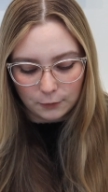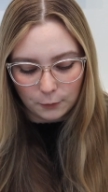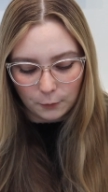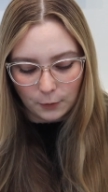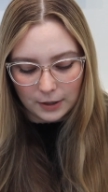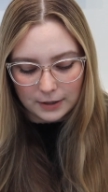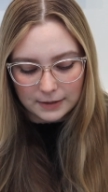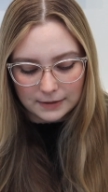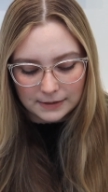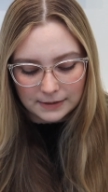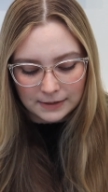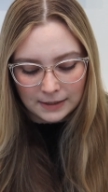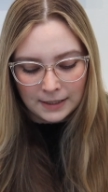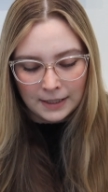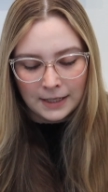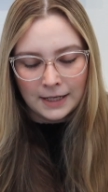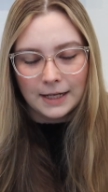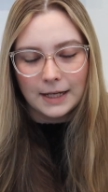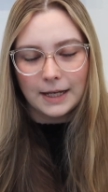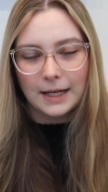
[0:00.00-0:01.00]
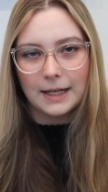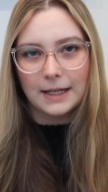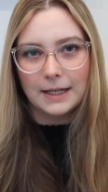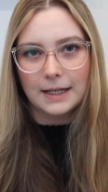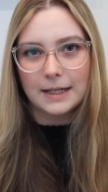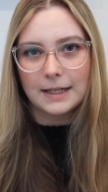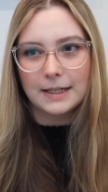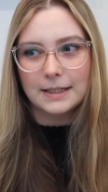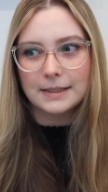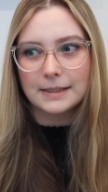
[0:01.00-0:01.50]
it was,
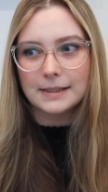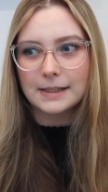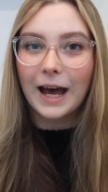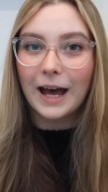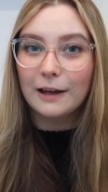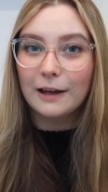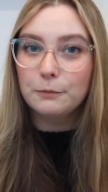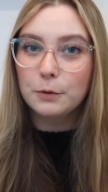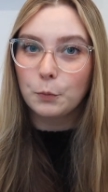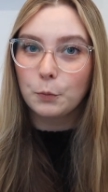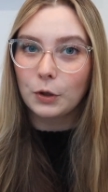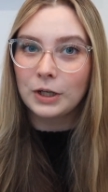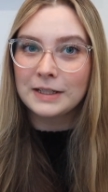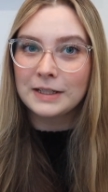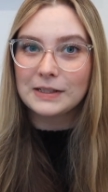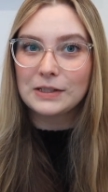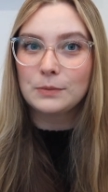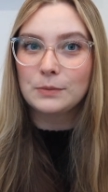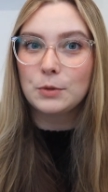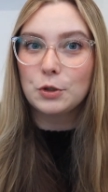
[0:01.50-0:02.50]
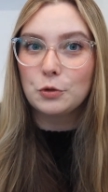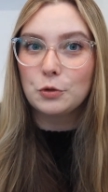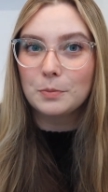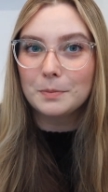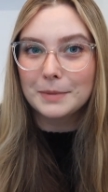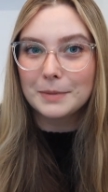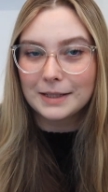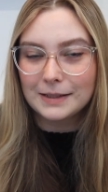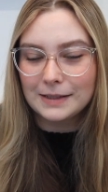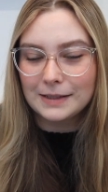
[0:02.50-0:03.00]
and I've been wanting some new
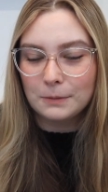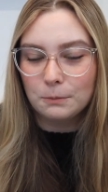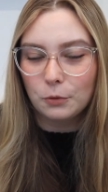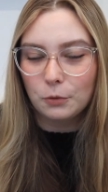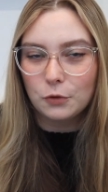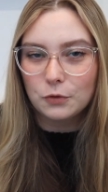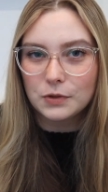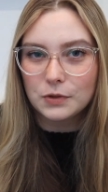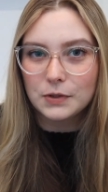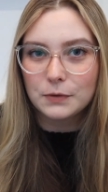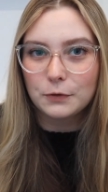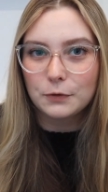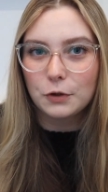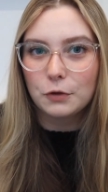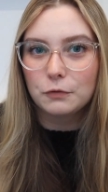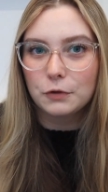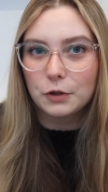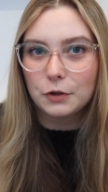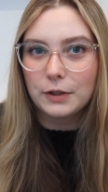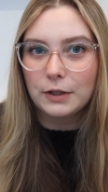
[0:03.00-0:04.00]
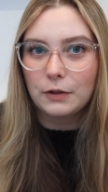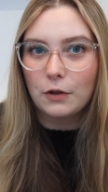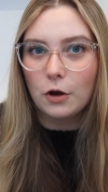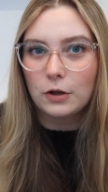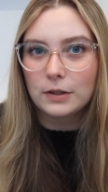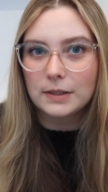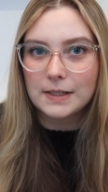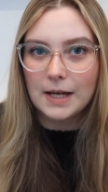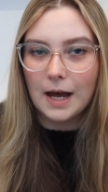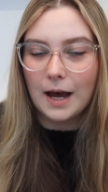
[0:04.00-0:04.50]
mixing bowls for a really
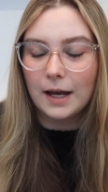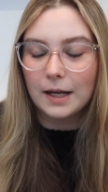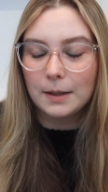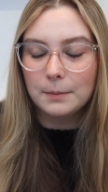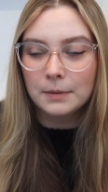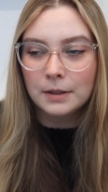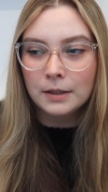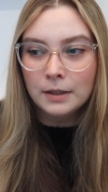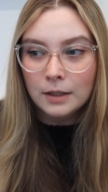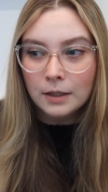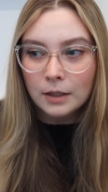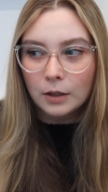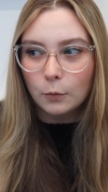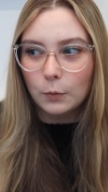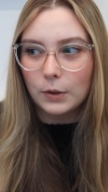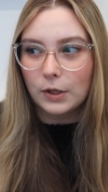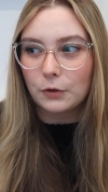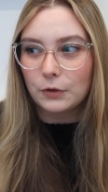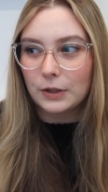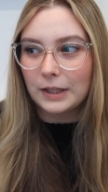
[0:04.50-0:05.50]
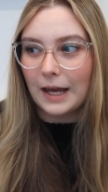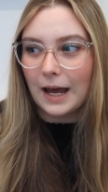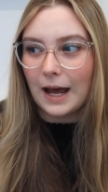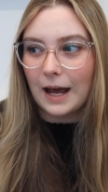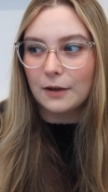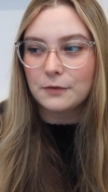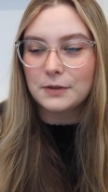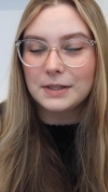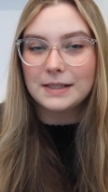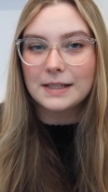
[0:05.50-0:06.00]
long time. We only
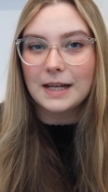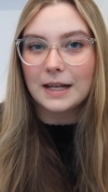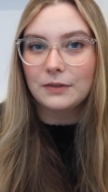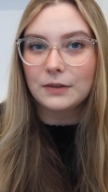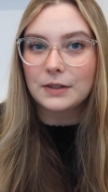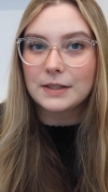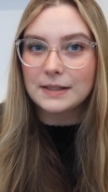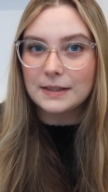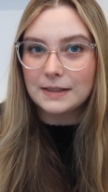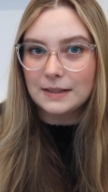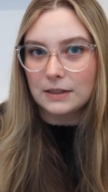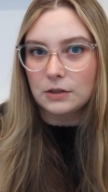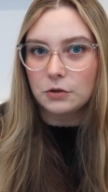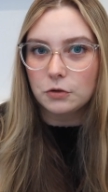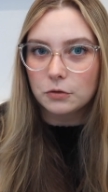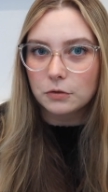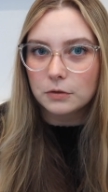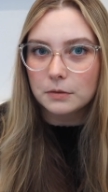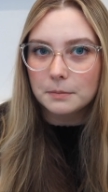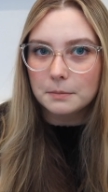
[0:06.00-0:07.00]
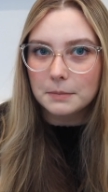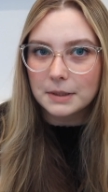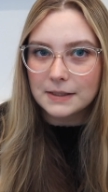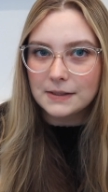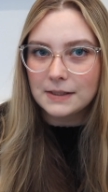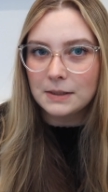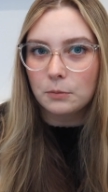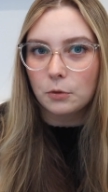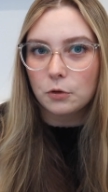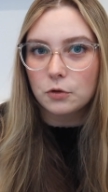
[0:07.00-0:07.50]
have stainless steel
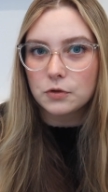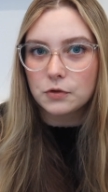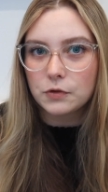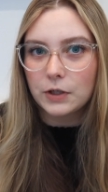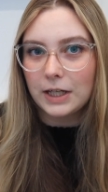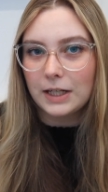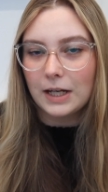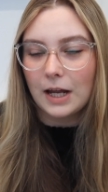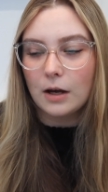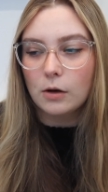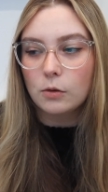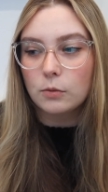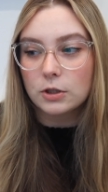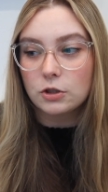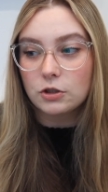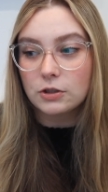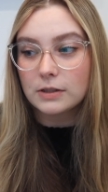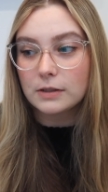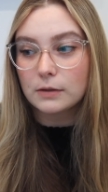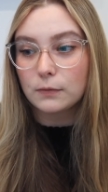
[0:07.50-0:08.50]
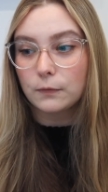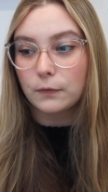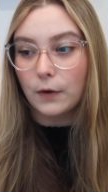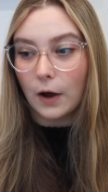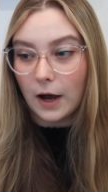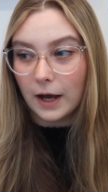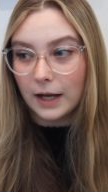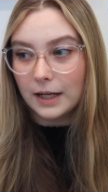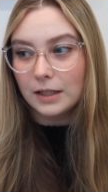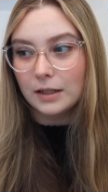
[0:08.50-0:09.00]
mixing bowls right now, which is
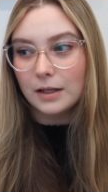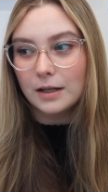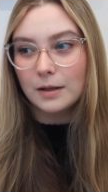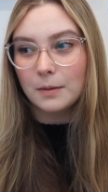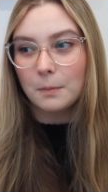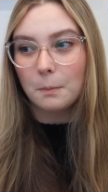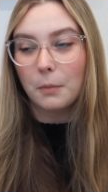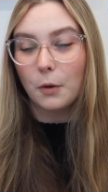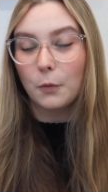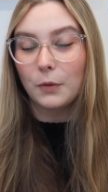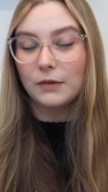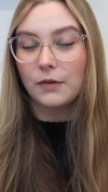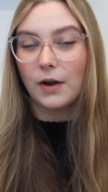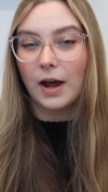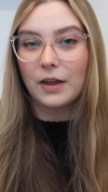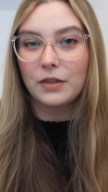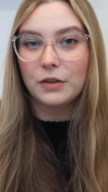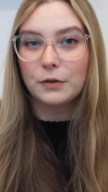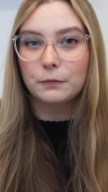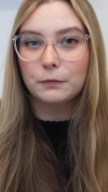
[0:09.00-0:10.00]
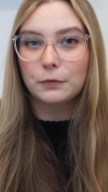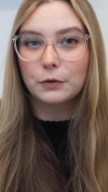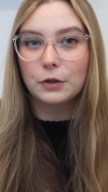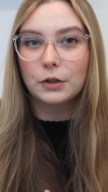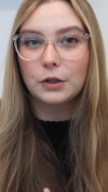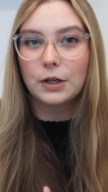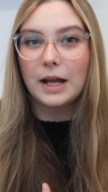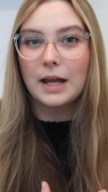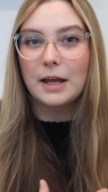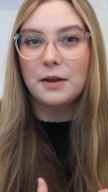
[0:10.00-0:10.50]
fine, but we've had them
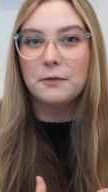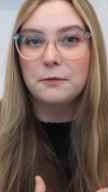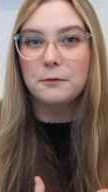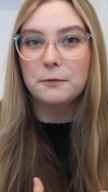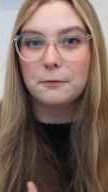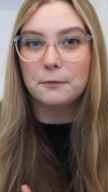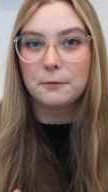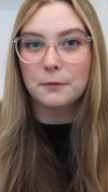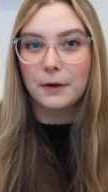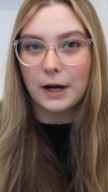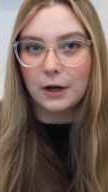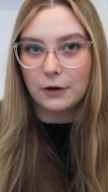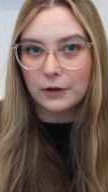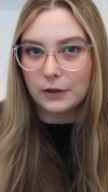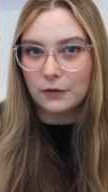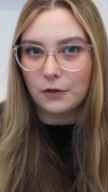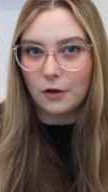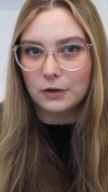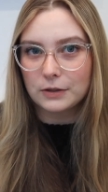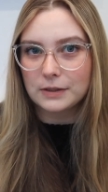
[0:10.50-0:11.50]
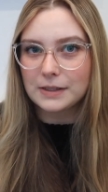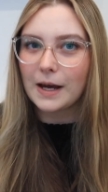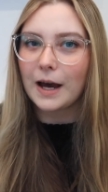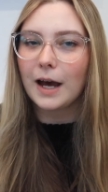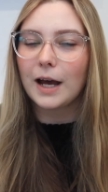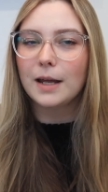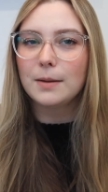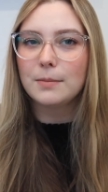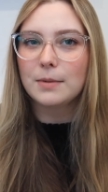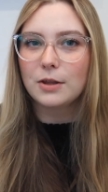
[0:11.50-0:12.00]
for a very long
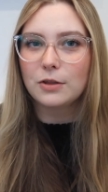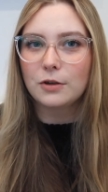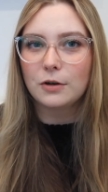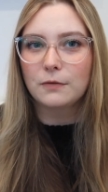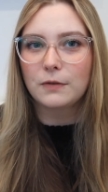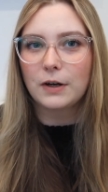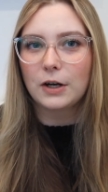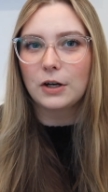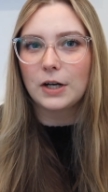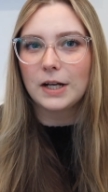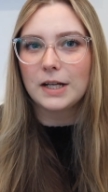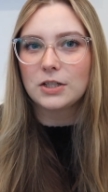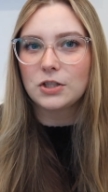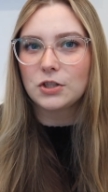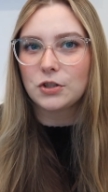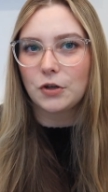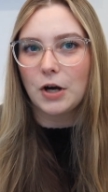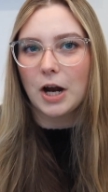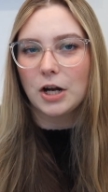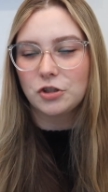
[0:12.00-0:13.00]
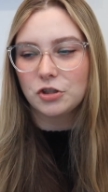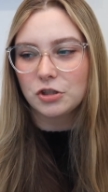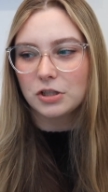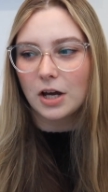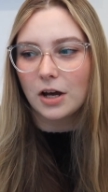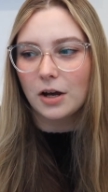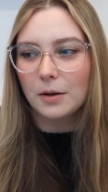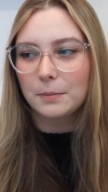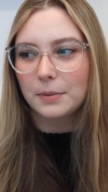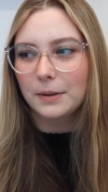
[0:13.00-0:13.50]
time and they're very scratched
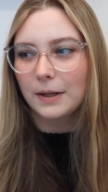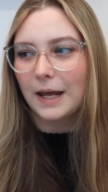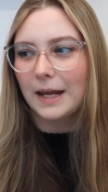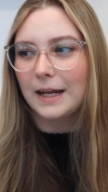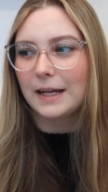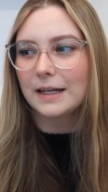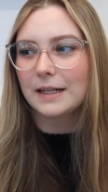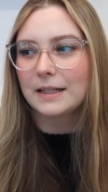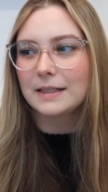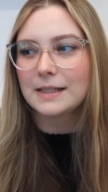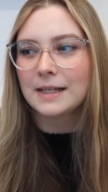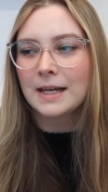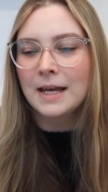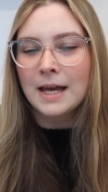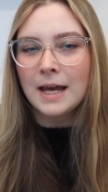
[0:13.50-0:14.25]
up, and